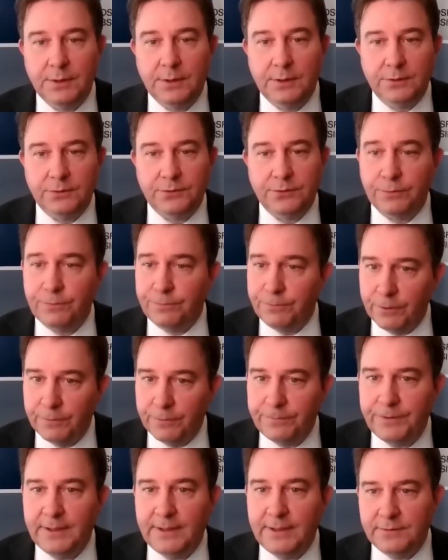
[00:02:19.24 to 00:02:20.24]
so
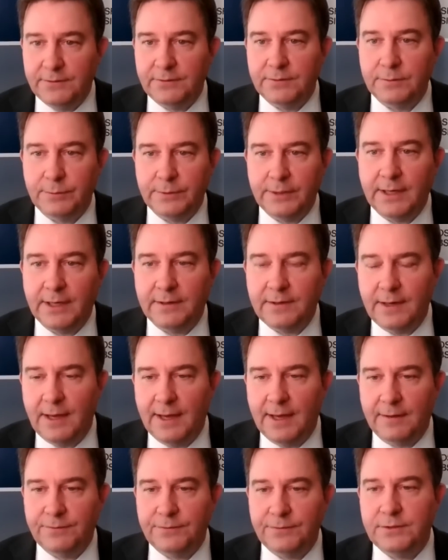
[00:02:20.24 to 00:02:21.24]
FERFIs would not
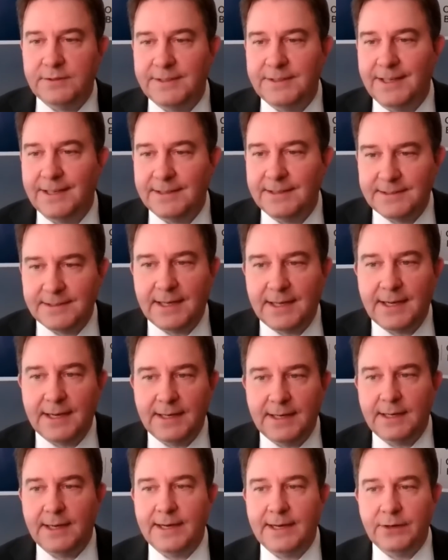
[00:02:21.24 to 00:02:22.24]
have to set
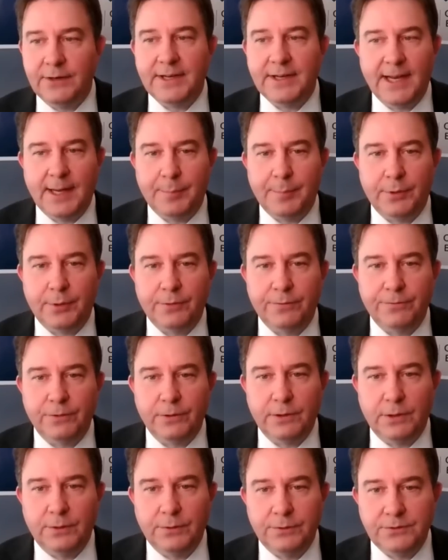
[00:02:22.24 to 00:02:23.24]
aside higher capital for
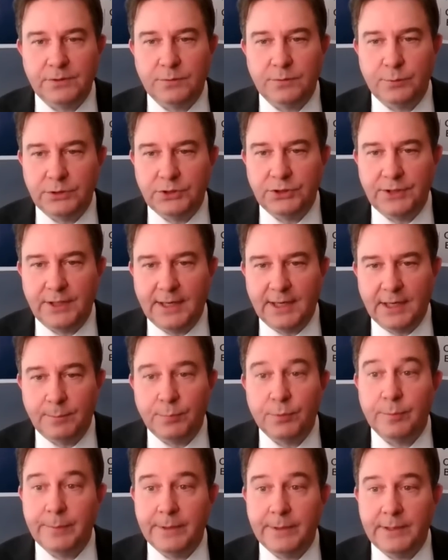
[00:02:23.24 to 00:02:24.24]
loans in which they had
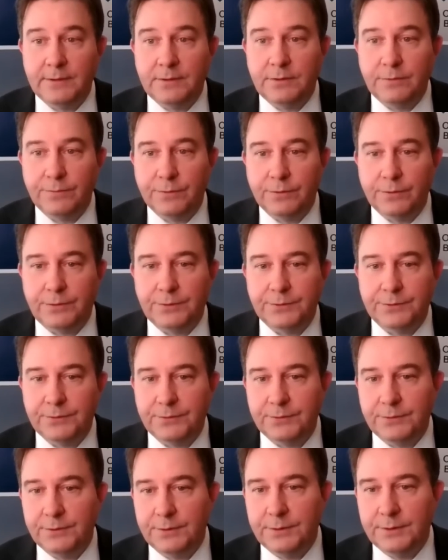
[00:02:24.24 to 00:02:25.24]
permitted deferrals.
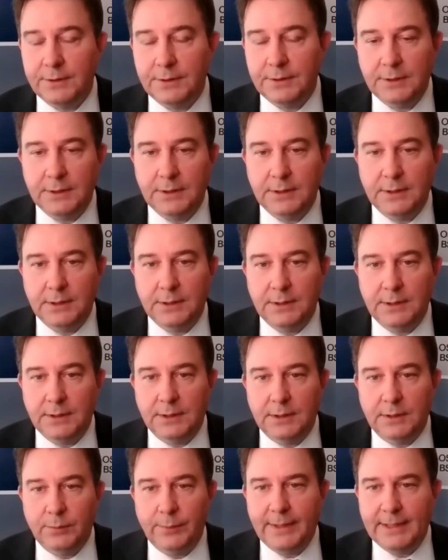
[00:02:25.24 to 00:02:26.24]

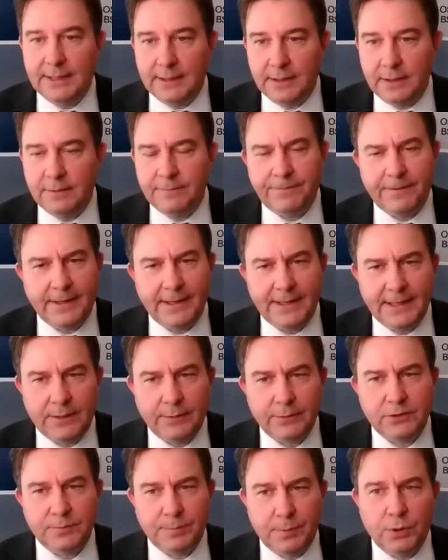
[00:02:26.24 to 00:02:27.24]
We clarified how
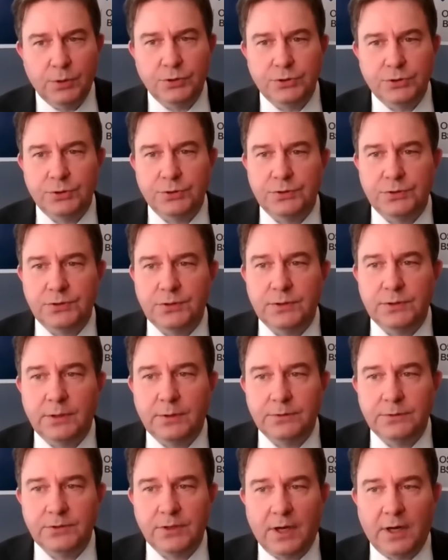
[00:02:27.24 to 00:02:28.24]
exposures to
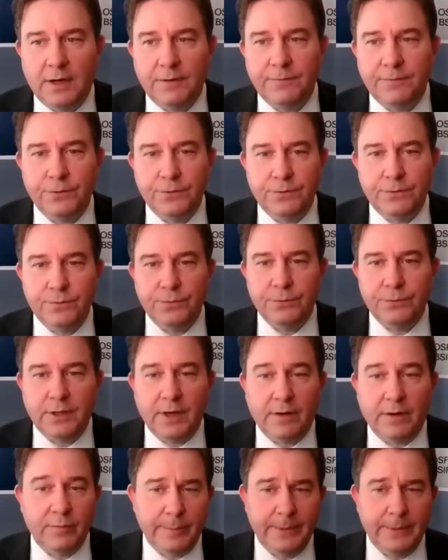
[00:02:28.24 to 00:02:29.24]
loans offered through
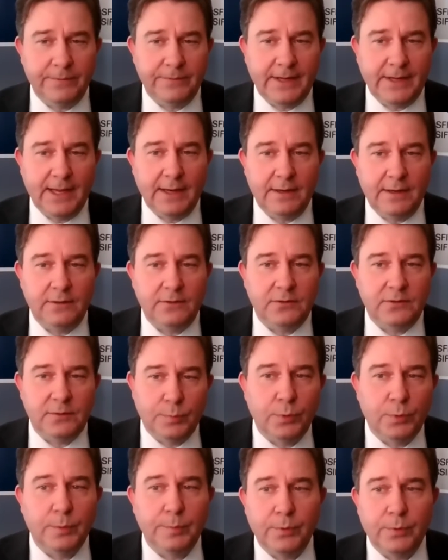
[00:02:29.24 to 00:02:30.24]
Government of Canada
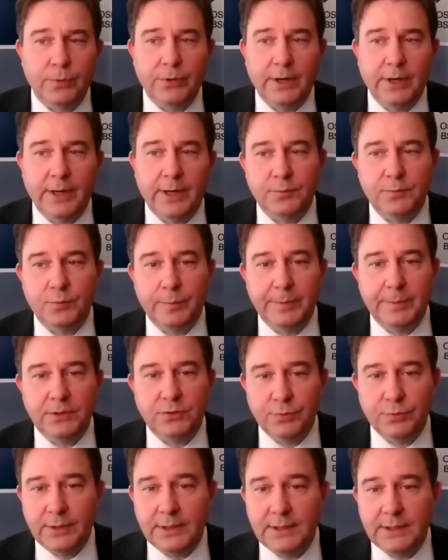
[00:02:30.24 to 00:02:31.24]
support programs would be
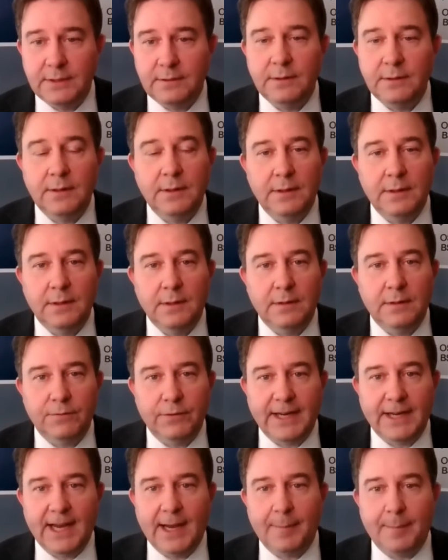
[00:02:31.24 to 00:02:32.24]
treated for
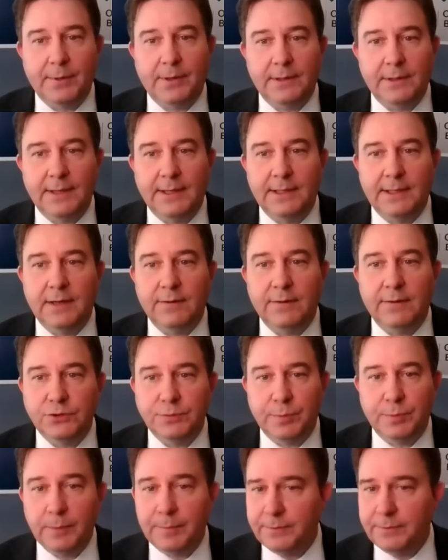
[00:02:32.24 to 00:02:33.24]
capital and
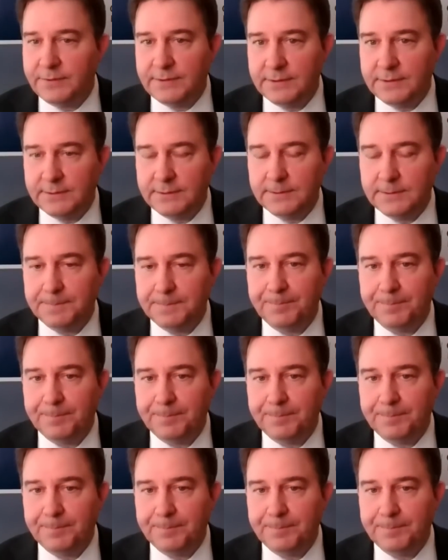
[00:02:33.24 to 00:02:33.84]
leverage purposes.